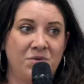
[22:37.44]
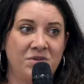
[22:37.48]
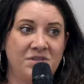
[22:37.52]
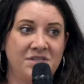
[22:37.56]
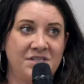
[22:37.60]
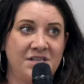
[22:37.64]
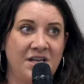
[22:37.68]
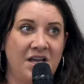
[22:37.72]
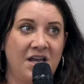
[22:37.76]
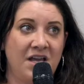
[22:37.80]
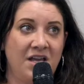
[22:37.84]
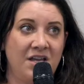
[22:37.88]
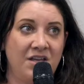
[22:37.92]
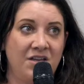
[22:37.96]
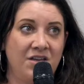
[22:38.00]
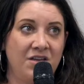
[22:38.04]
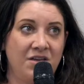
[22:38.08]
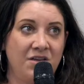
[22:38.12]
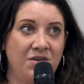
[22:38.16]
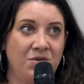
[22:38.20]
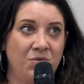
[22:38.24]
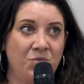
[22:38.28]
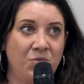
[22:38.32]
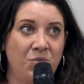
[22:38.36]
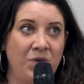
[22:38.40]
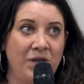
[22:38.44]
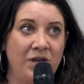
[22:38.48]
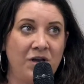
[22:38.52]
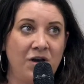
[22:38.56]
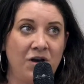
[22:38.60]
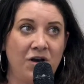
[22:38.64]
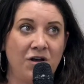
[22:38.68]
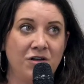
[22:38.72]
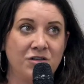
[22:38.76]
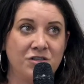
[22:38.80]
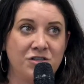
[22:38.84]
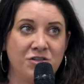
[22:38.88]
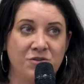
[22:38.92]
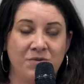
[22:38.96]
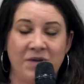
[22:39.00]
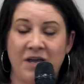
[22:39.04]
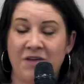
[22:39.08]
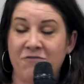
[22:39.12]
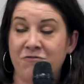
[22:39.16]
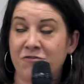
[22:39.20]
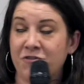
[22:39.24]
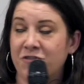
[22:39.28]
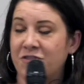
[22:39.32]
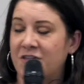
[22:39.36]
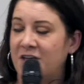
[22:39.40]
would say we can't do
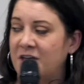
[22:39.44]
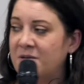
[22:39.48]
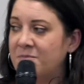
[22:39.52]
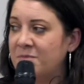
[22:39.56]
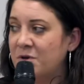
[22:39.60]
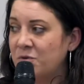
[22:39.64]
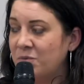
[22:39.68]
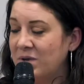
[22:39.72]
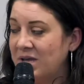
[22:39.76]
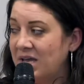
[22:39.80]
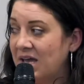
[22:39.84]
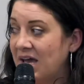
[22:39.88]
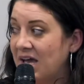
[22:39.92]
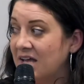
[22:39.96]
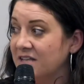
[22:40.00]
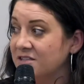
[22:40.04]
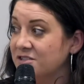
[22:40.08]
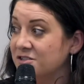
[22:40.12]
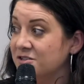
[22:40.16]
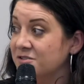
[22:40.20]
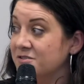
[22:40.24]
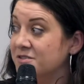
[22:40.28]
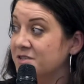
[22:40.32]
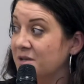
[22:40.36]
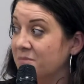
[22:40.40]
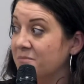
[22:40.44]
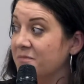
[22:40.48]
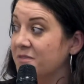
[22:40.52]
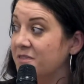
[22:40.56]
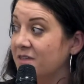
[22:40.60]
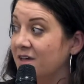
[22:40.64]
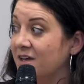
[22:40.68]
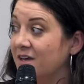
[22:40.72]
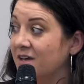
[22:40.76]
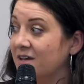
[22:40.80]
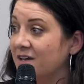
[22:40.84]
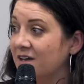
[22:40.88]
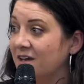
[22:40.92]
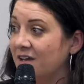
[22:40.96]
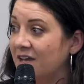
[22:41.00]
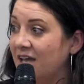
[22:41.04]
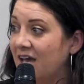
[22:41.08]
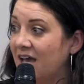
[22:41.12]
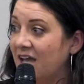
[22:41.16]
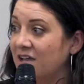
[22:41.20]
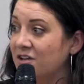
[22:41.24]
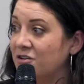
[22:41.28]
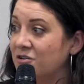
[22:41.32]
everything, but we can do something, okay?